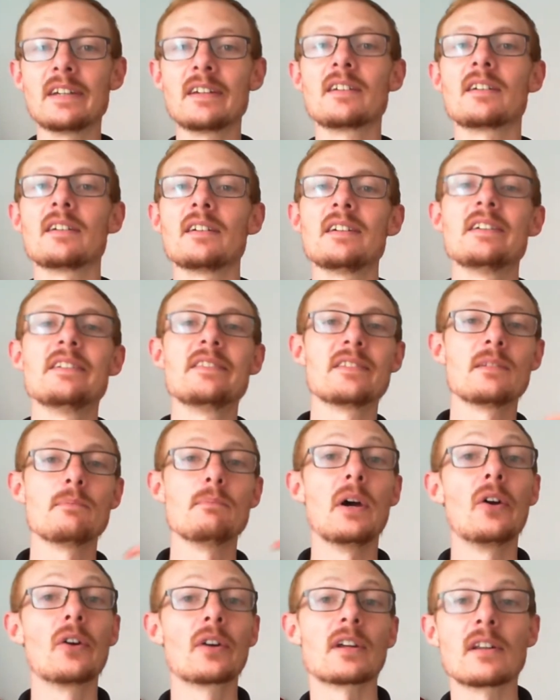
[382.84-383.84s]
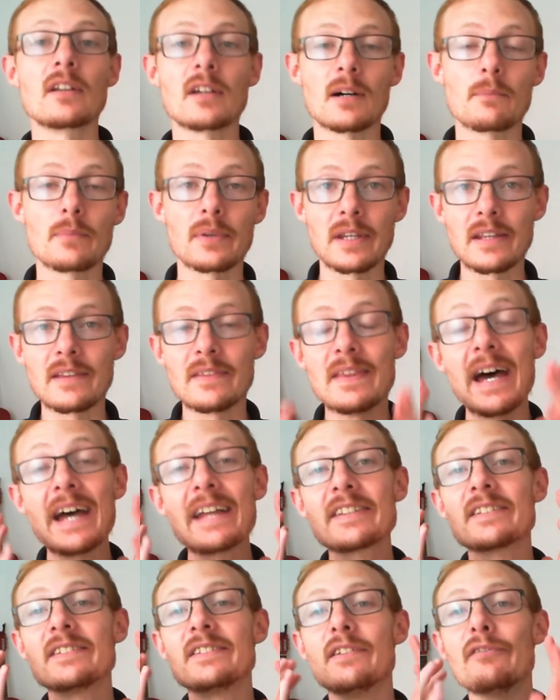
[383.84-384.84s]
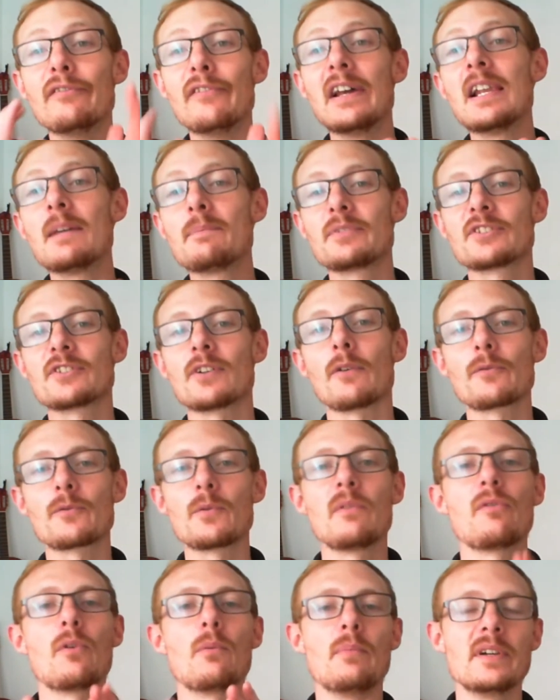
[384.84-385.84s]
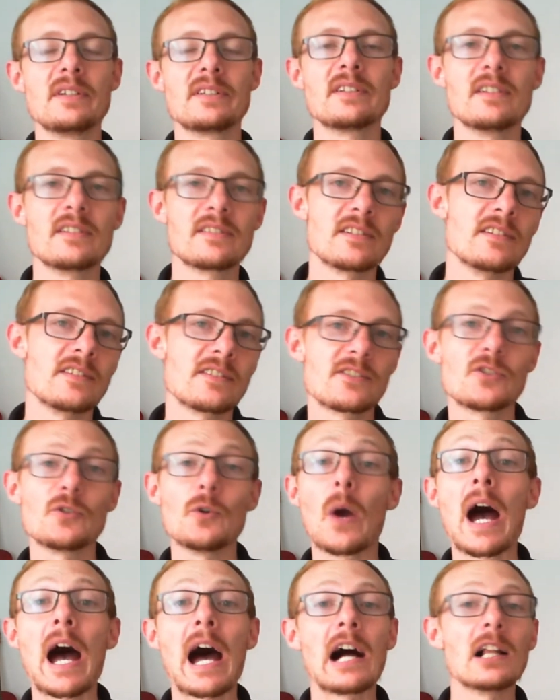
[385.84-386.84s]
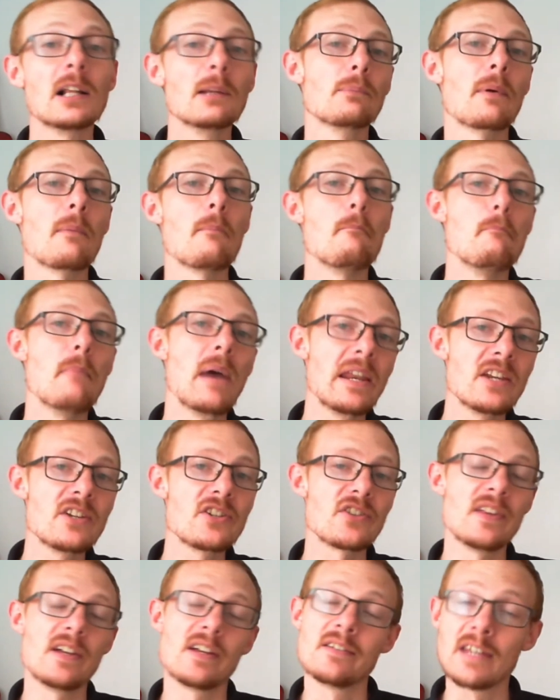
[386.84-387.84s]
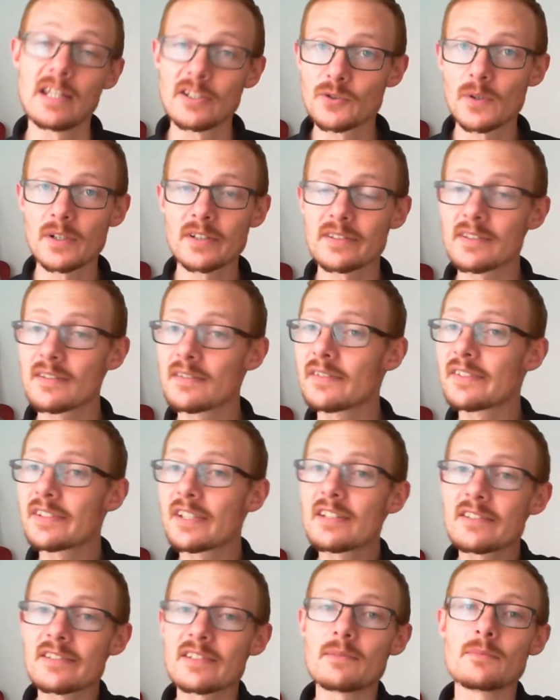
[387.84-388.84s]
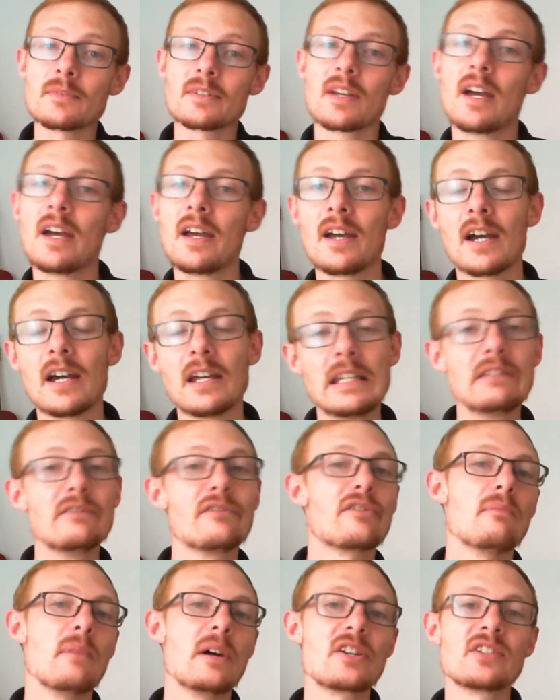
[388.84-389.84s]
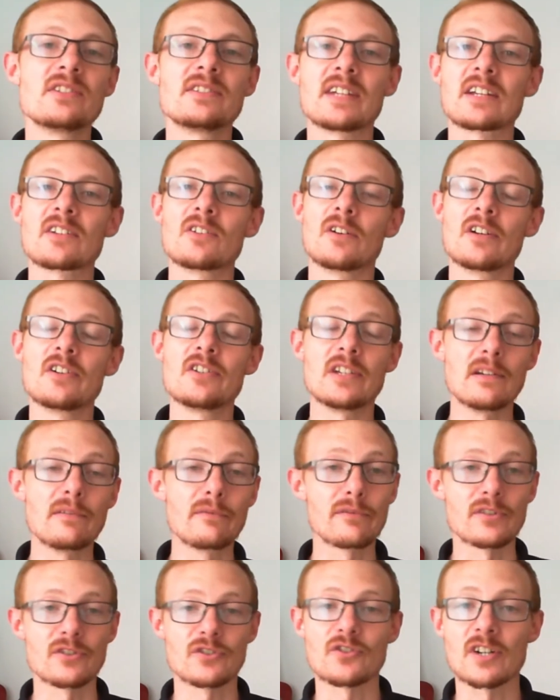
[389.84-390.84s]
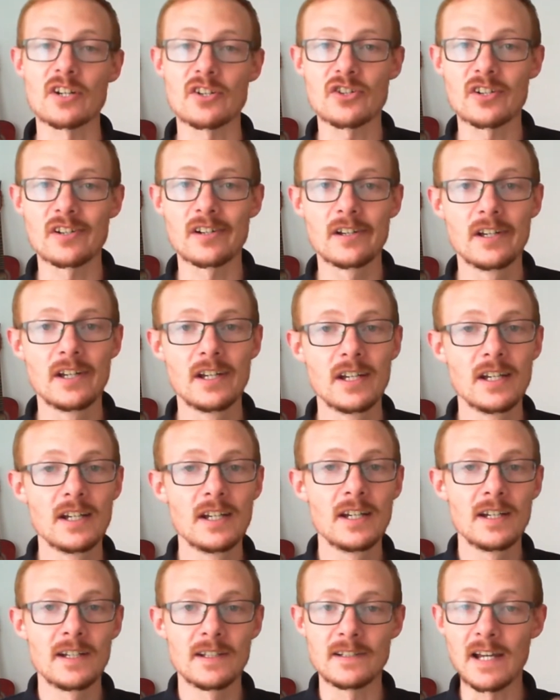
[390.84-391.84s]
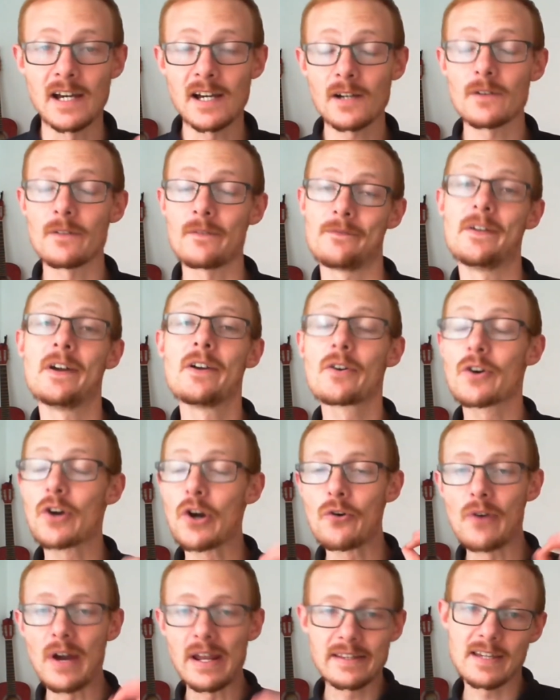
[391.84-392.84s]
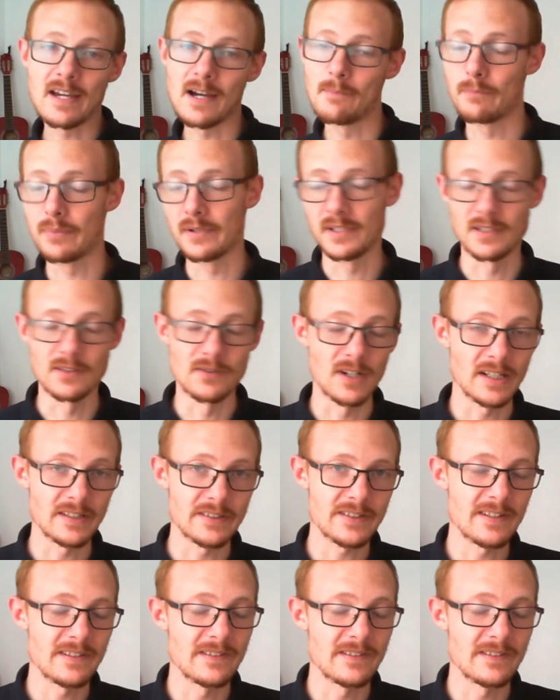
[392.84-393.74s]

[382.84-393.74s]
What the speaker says: Inc. is an American company that develops software for businesses to help manage their networks, systems, and information technology infrastructure. Now, they're a great company, right?